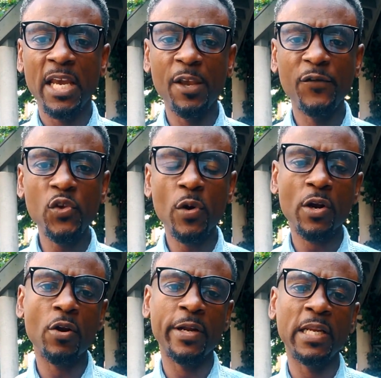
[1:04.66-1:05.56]
If you are
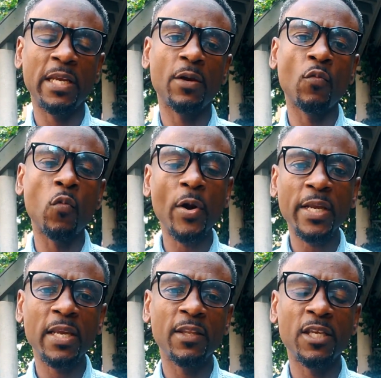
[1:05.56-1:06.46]
currently
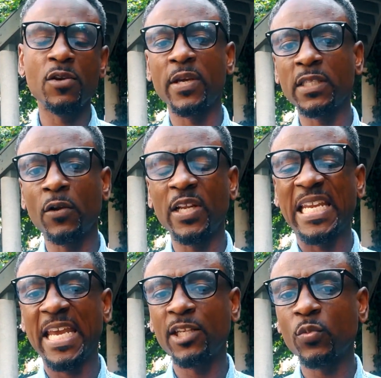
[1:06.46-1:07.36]
working in the US on an
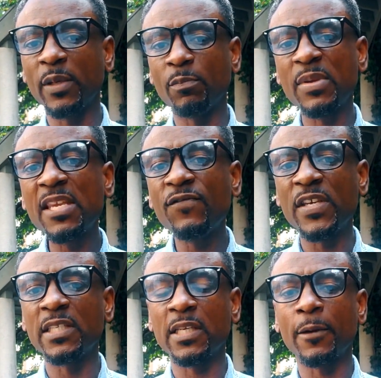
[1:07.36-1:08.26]
H1B
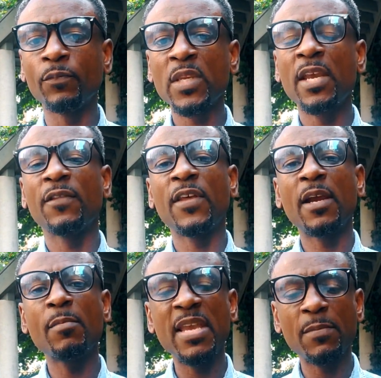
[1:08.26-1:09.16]
visa,
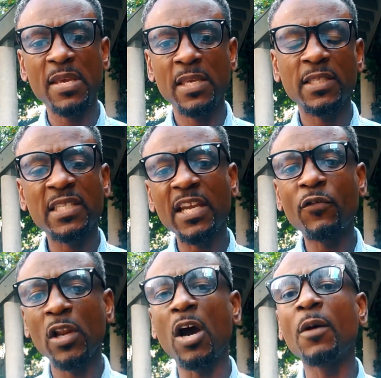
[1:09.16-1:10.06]
there may be
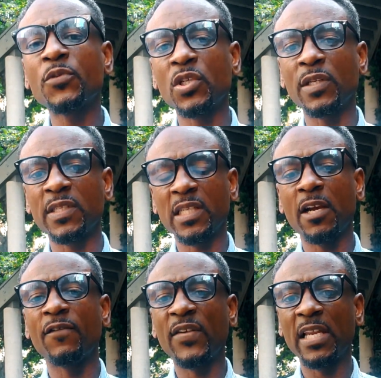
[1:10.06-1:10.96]
several options that
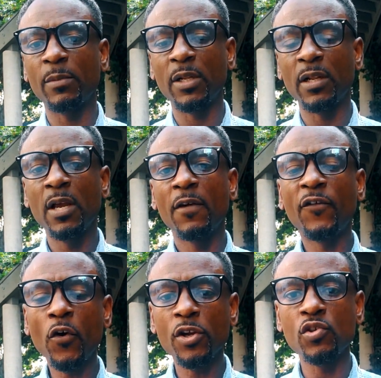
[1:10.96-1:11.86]
are available
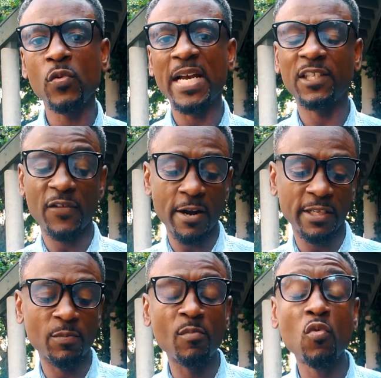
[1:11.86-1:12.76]
for you as far
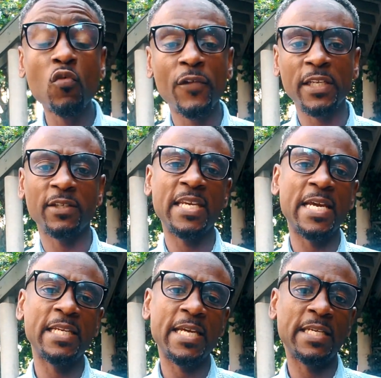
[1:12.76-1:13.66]
as moving to
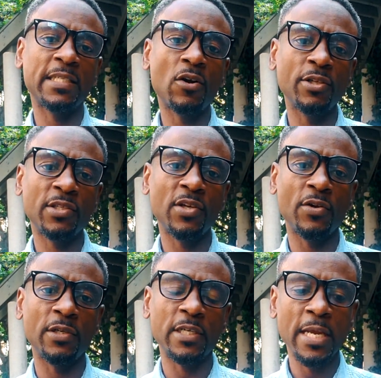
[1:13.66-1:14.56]
Canada is
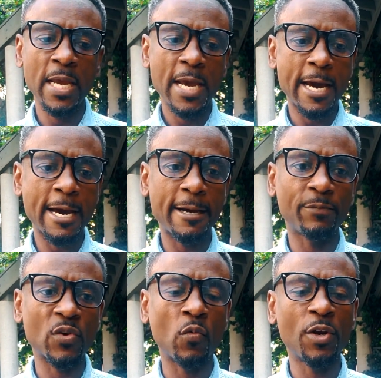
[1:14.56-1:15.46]
concerned.
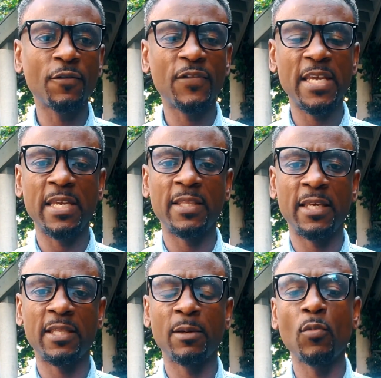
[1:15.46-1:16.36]
One of
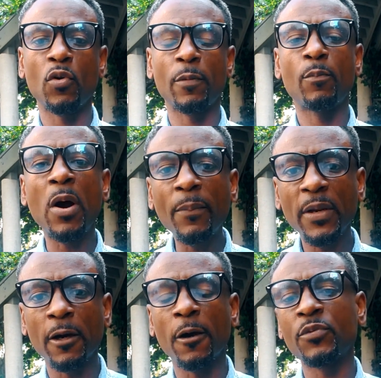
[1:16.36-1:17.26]
the more
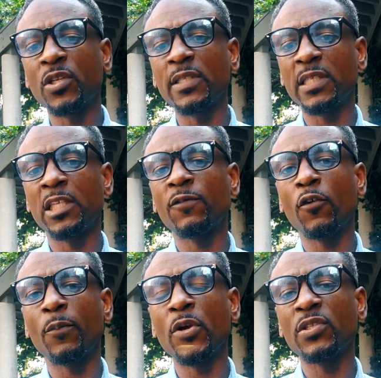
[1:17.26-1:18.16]
popular options is
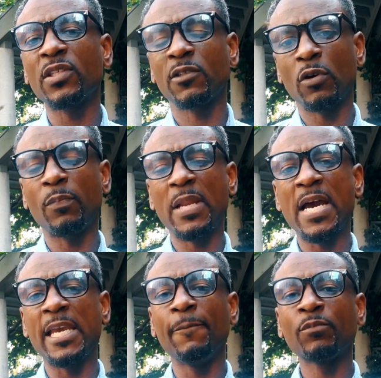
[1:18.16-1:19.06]
for persons to
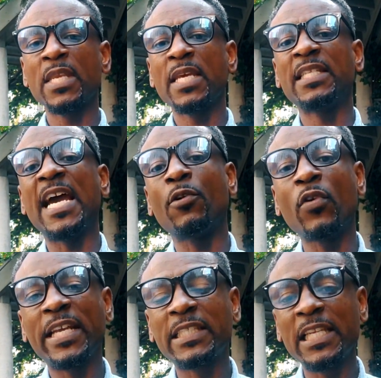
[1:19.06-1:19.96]
apply
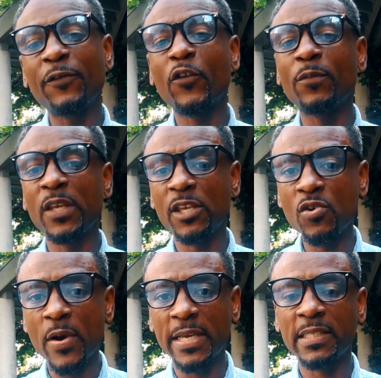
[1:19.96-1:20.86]
directly from the
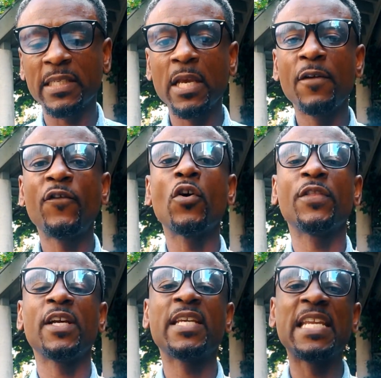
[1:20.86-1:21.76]
US for
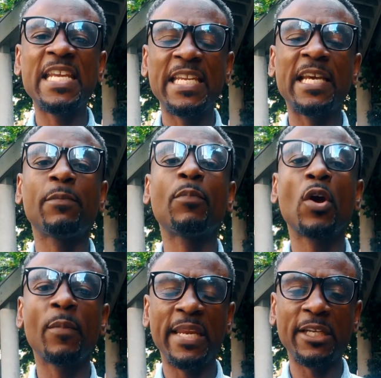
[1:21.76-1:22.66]
their Canadian
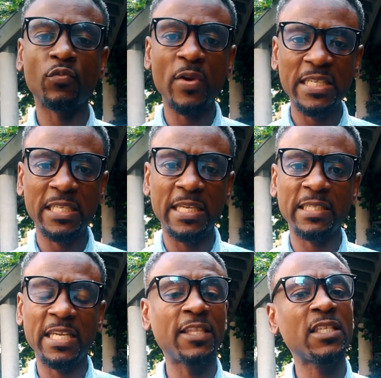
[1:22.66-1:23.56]
permanent
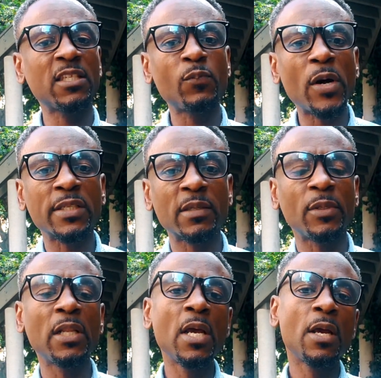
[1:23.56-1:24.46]
residency. And this is
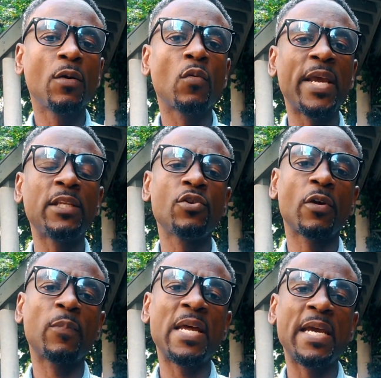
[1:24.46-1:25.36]
possible when
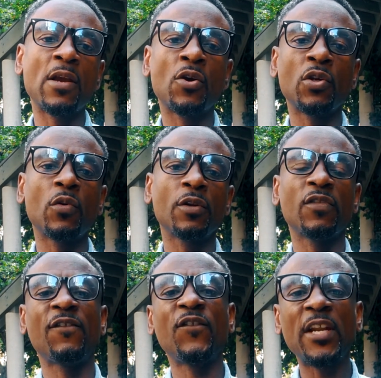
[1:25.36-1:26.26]
you're applying under one of
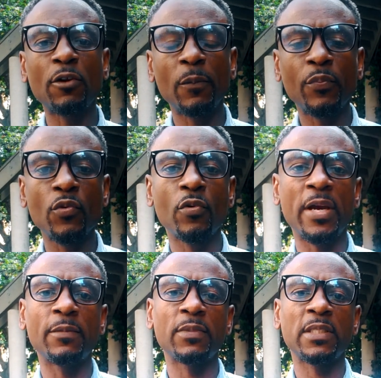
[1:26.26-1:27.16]
the federal
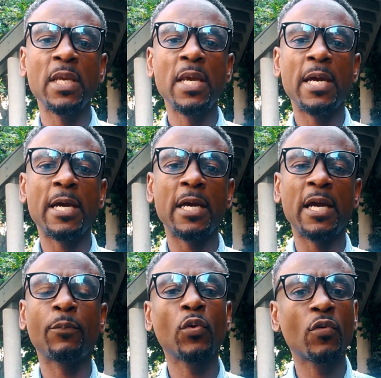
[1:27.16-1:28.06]
programs.
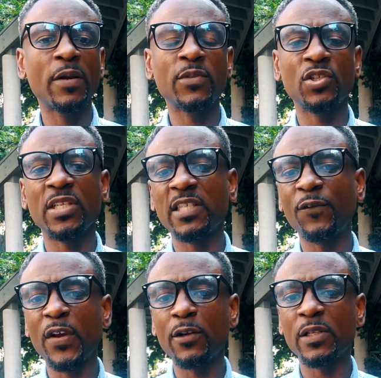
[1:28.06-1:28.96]
A program such as the
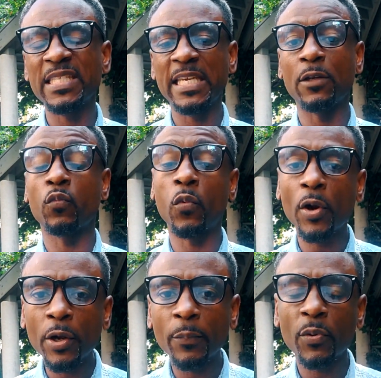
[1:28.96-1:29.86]
Federal Skilled
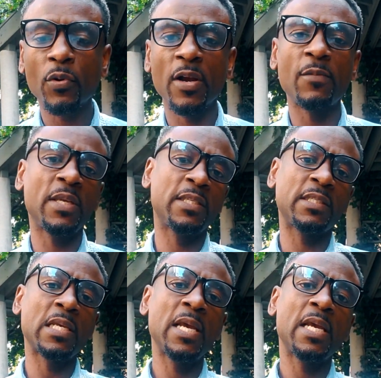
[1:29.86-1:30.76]
Worker Program
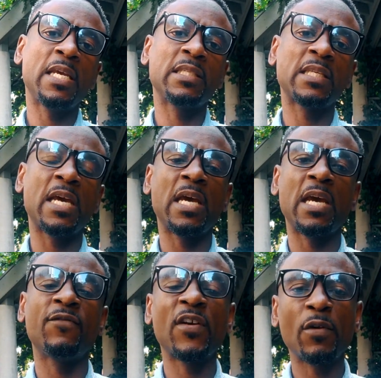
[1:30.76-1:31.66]
is
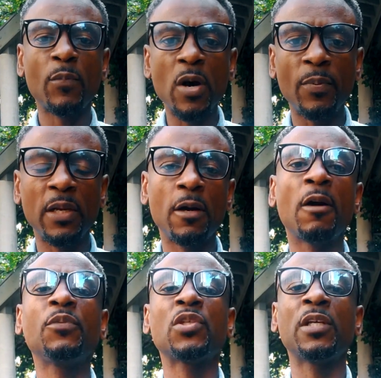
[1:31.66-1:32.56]
a very popular
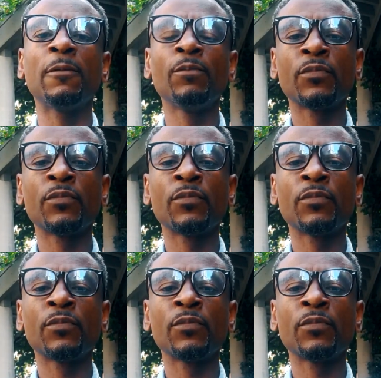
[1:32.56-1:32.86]
option.